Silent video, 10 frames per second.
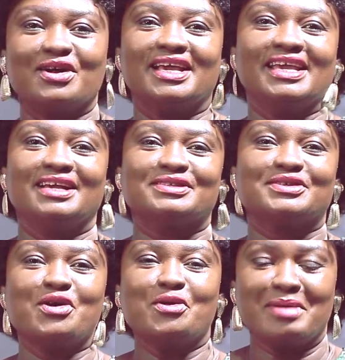Okay, yeah,
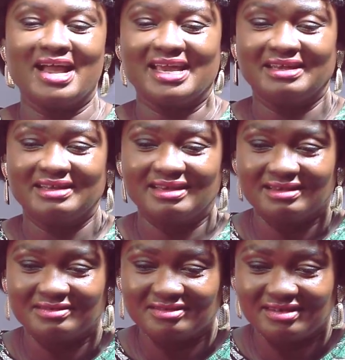so my
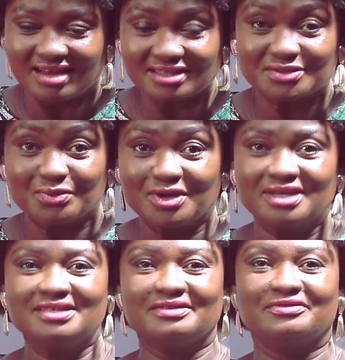last
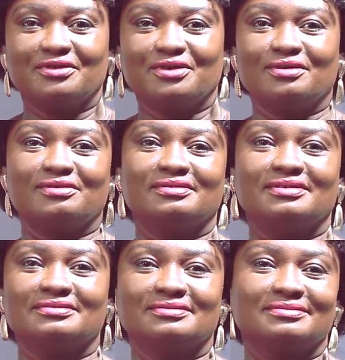word for
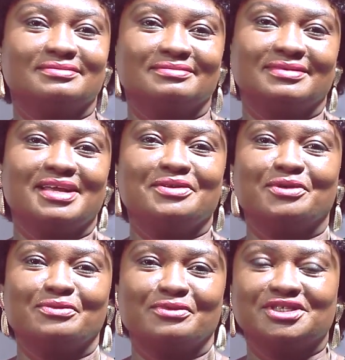
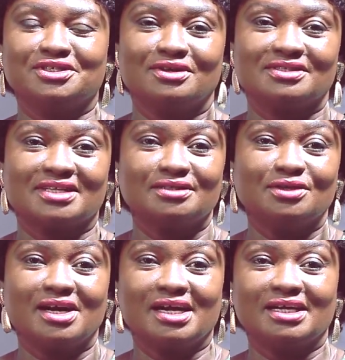anyone watching us, and
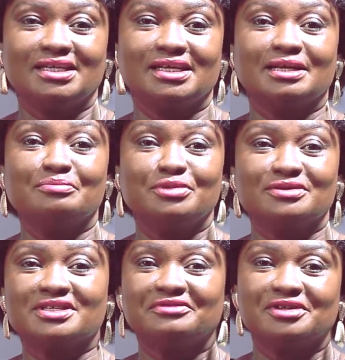you are in an
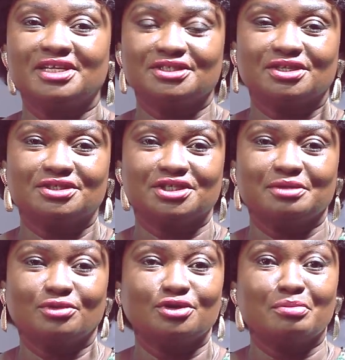abusive
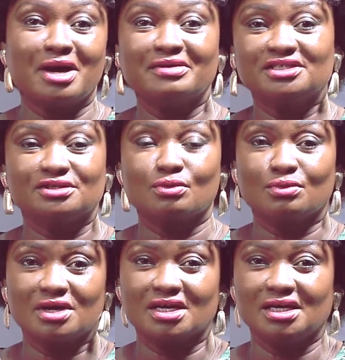relationship or your marriage is not
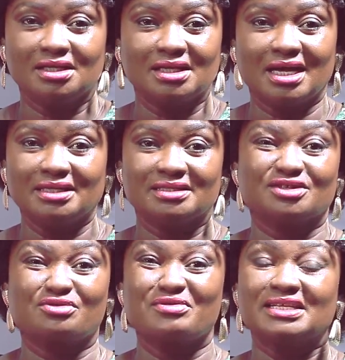working and
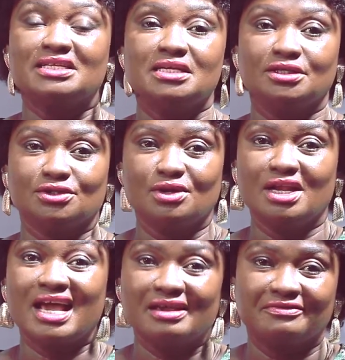it's threatening your
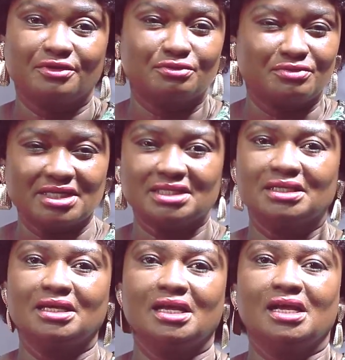life already,